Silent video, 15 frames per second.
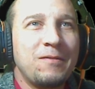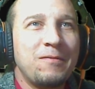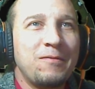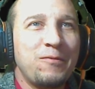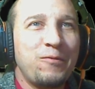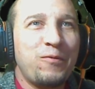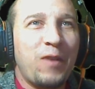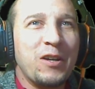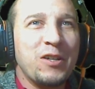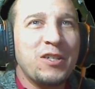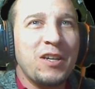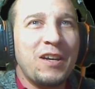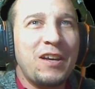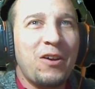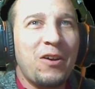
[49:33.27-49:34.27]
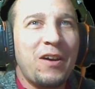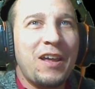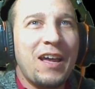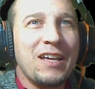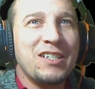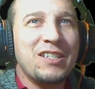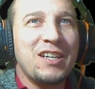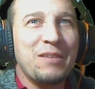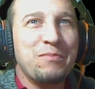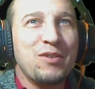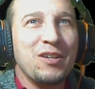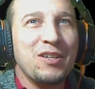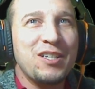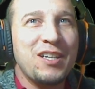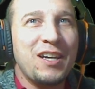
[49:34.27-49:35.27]
Fresh said he already has dibs
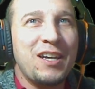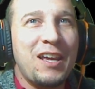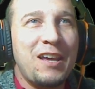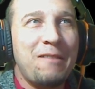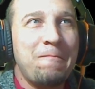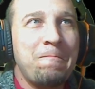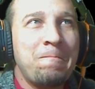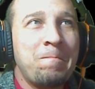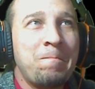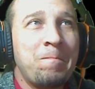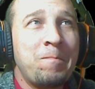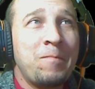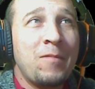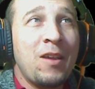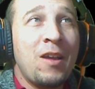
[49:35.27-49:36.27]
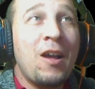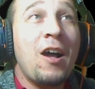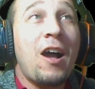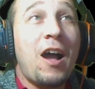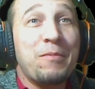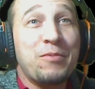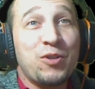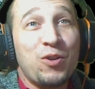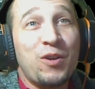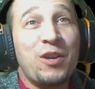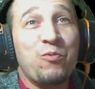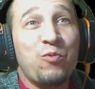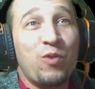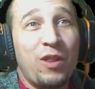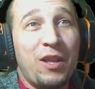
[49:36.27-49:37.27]
on Sydney. I'm sure he
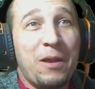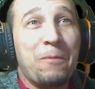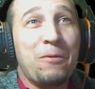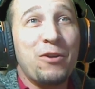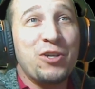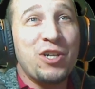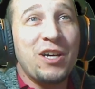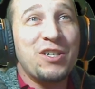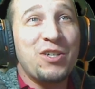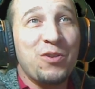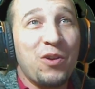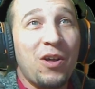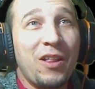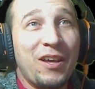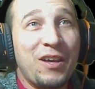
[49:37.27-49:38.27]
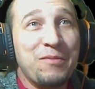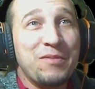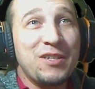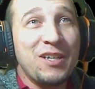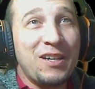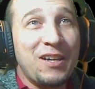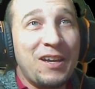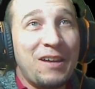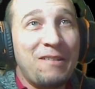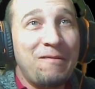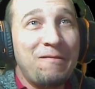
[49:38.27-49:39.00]
really appreciates you calling him Sydney.